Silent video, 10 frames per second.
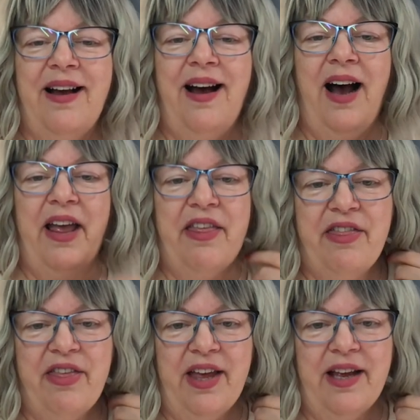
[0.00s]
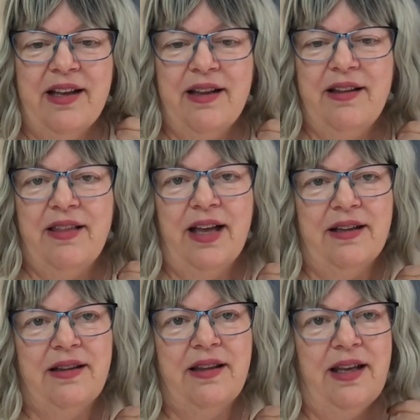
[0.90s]
I think that
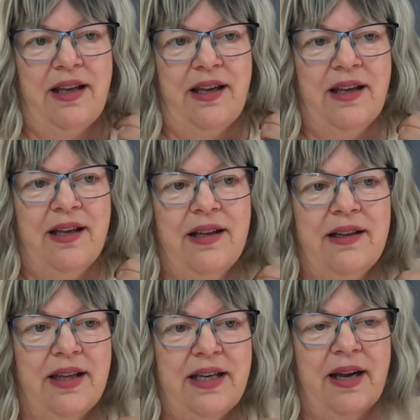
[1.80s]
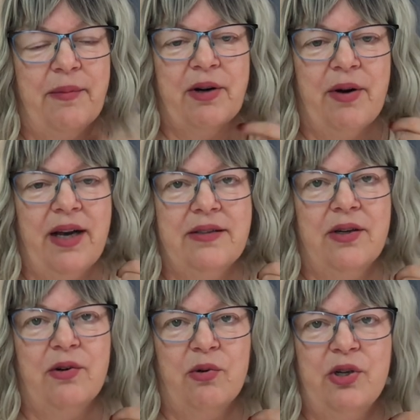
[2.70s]
the, the Democrats
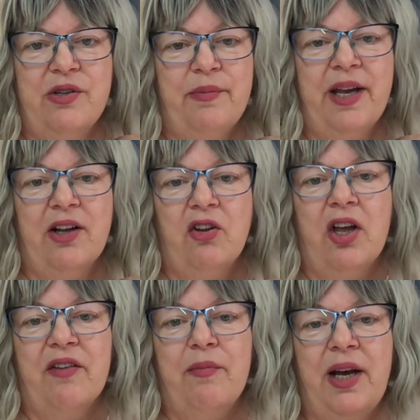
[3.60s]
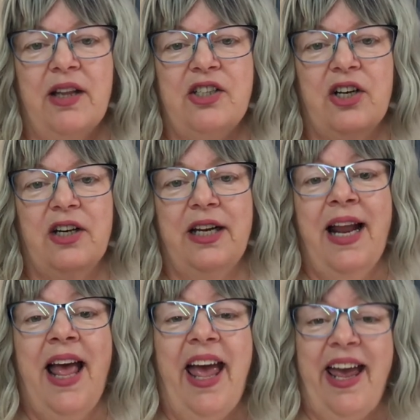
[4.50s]
are going to make a lot of mileage on it.
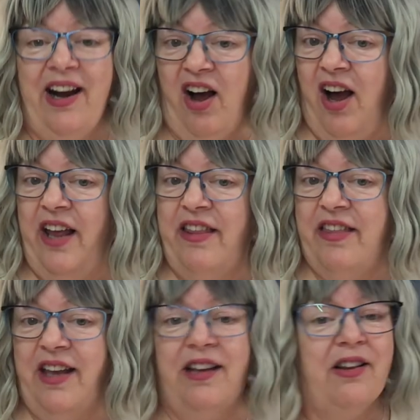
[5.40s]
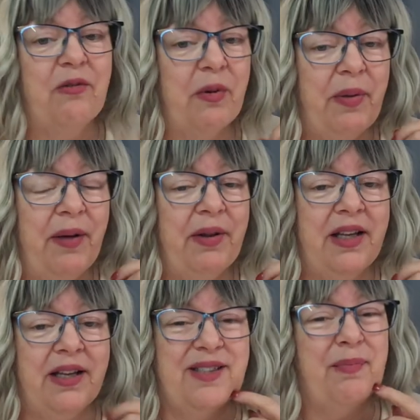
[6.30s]
And I think that
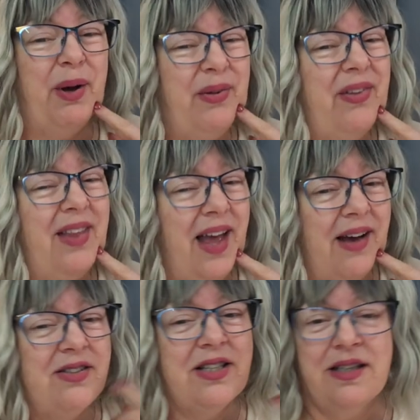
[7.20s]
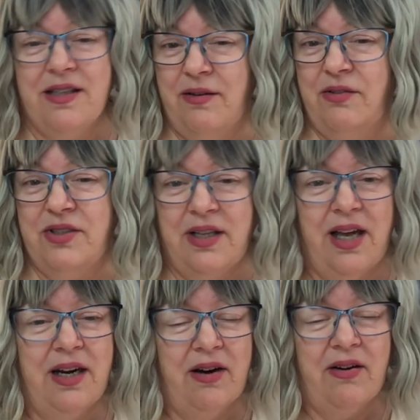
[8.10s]
Republicans, both in the House and those
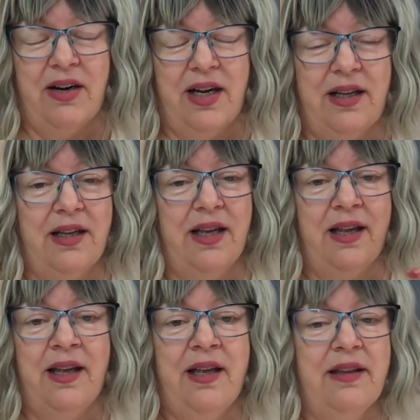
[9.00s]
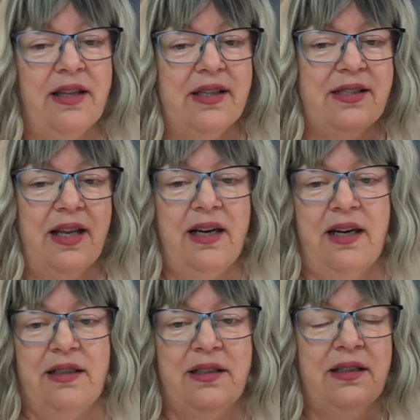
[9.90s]
that are in the, the
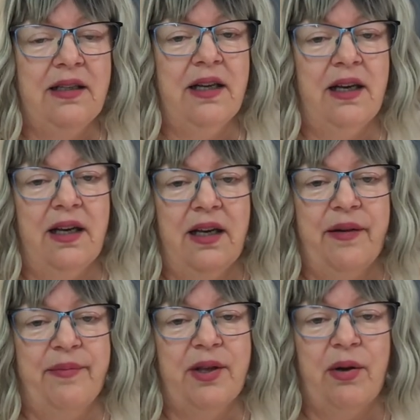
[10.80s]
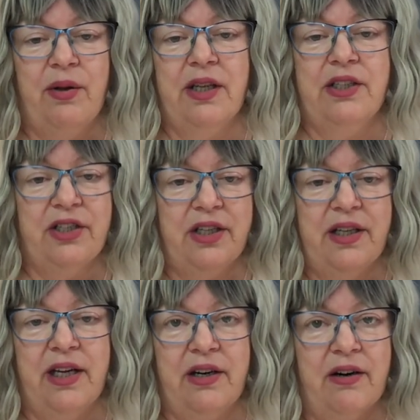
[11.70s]
Senate um, coalition
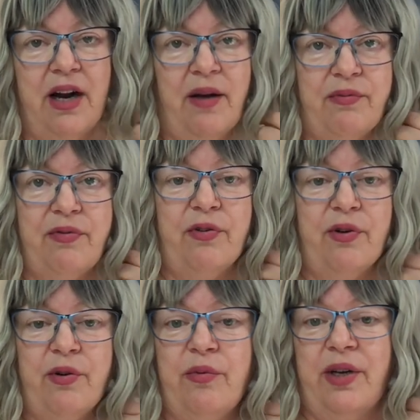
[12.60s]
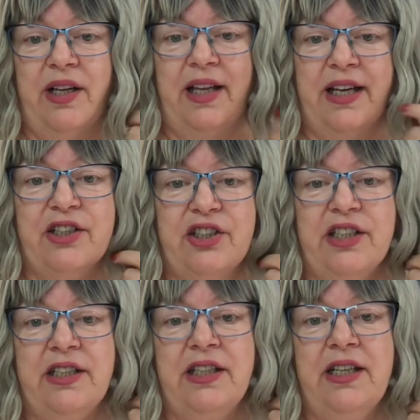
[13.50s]
that are up for
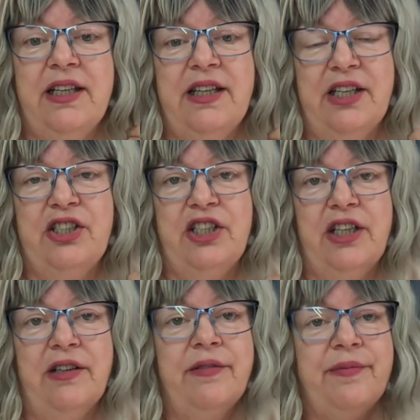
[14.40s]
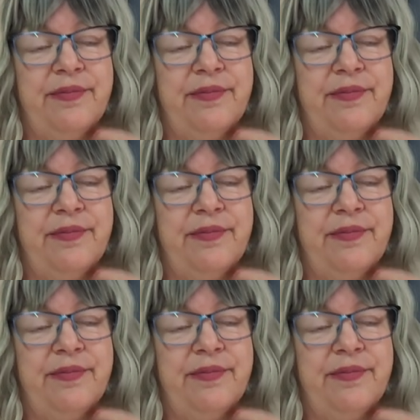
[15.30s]
re-election this year,